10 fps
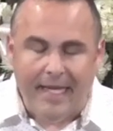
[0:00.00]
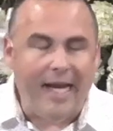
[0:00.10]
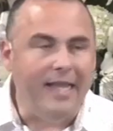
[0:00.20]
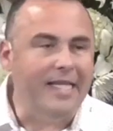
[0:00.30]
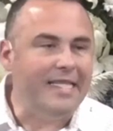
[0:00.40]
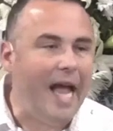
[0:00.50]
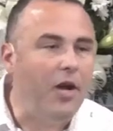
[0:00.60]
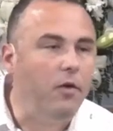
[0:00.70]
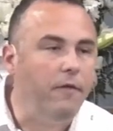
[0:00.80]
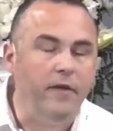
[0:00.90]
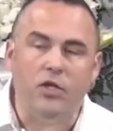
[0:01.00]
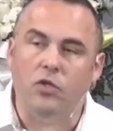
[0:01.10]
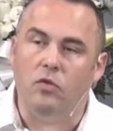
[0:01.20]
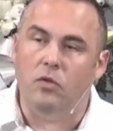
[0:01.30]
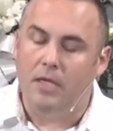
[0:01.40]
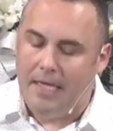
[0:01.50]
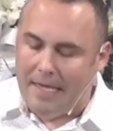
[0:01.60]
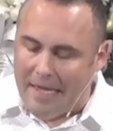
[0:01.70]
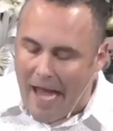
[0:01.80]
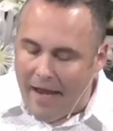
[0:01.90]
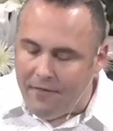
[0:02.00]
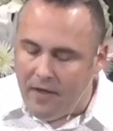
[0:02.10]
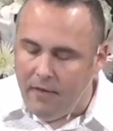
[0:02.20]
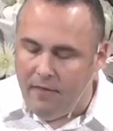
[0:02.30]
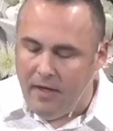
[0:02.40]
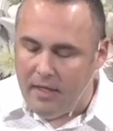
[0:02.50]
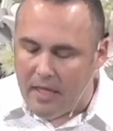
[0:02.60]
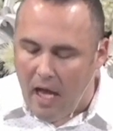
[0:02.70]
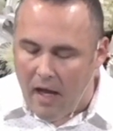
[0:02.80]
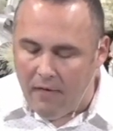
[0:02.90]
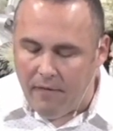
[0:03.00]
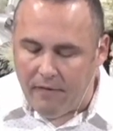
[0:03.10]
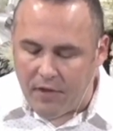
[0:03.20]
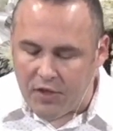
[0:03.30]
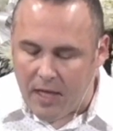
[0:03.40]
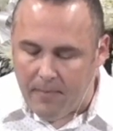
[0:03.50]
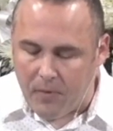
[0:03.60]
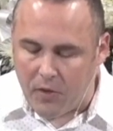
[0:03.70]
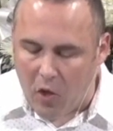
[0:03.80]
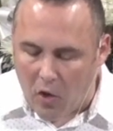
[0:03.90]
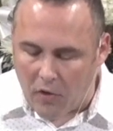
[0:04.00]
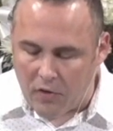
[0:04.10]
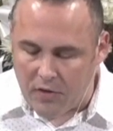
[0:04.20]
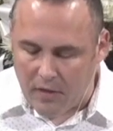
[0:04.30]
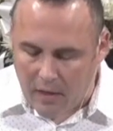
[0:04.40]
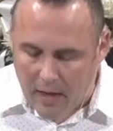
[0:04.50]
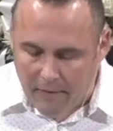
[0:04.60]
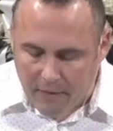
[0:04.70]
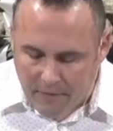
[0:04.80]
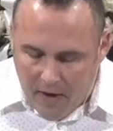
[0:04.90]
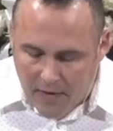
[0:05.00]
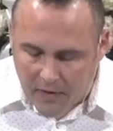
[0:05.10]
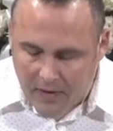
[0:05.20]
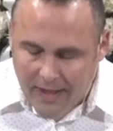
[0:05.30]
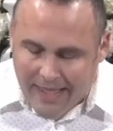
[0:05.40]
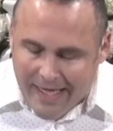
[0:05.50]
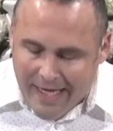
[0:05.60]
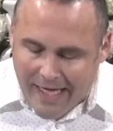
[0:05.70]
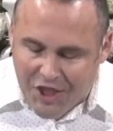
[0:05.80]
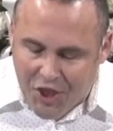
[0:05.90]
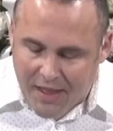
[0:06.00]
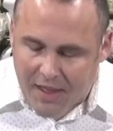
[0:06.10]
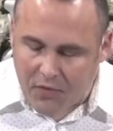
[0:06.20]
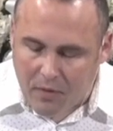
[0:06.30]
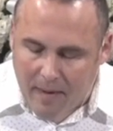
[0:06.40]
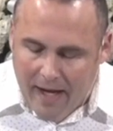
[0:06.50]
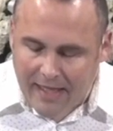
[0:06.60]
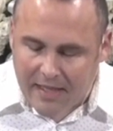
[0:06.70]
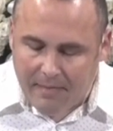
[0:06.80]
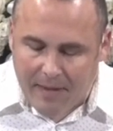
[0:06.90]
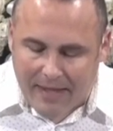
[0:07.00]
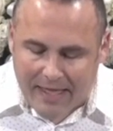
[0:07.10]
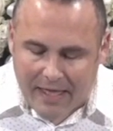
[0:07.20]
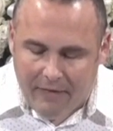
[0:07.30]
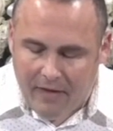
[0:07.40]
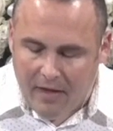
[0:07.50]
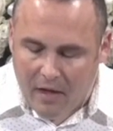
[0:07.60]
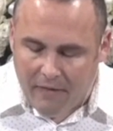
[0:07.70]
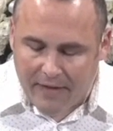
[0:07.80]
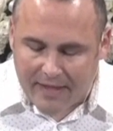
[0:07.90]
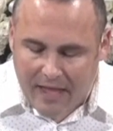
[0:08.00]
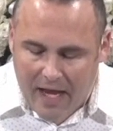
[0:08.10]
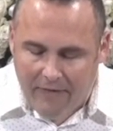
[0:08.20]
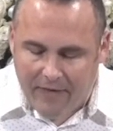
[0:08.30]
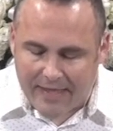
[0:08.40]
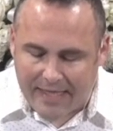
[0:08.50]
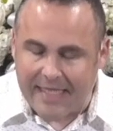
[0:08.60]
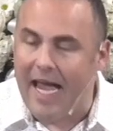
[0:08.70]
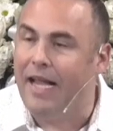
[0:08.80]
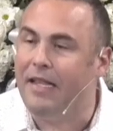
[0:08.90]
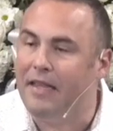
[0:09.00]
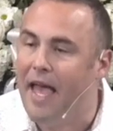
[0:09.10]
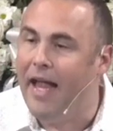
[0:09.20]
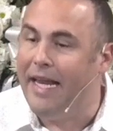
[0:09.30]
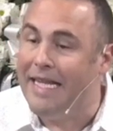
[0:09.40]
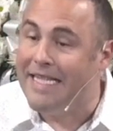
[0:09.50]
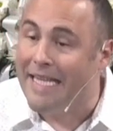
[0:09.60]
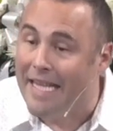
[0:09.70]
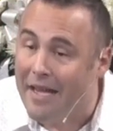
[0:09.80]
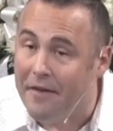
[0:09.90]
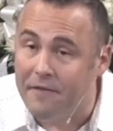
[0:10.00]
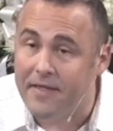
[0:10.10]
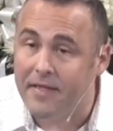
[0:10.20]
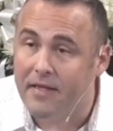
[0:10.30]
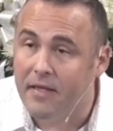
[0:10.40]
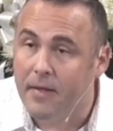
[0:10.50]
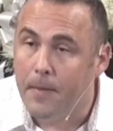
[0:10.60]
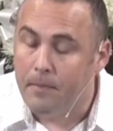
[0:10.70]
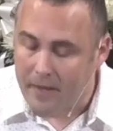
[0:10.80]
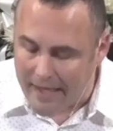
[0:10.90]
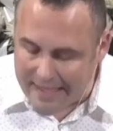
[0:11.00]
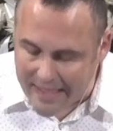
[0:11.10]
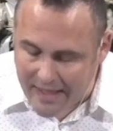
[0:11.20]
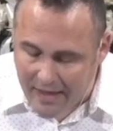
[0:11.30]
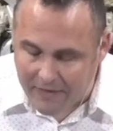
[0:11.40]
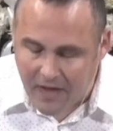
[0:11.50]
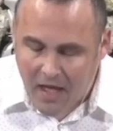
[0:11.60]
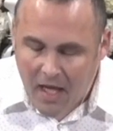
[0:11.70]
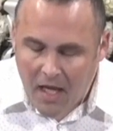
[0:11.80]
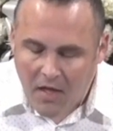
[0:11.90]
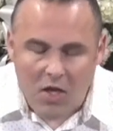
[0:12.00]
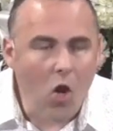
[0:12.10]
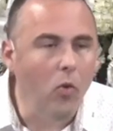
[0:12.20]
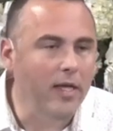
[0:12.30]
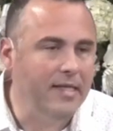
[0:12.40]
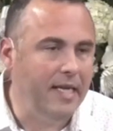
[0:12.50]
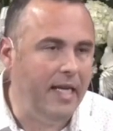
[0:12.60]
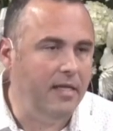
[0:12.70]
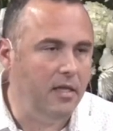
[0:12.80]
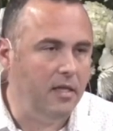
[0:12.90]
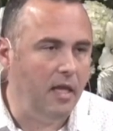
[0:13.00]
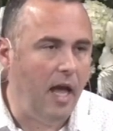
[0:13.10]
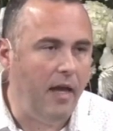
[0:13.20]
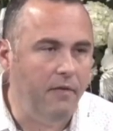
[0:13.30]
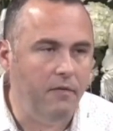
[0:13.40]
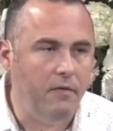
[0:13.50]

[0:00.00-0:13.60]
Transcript: And the sacrificial, life giving love of the shepherd garners the love of the Father. And Jesus reminds them that the giving of his life is exactly that it's a gift. It's a gift. No one takes his life,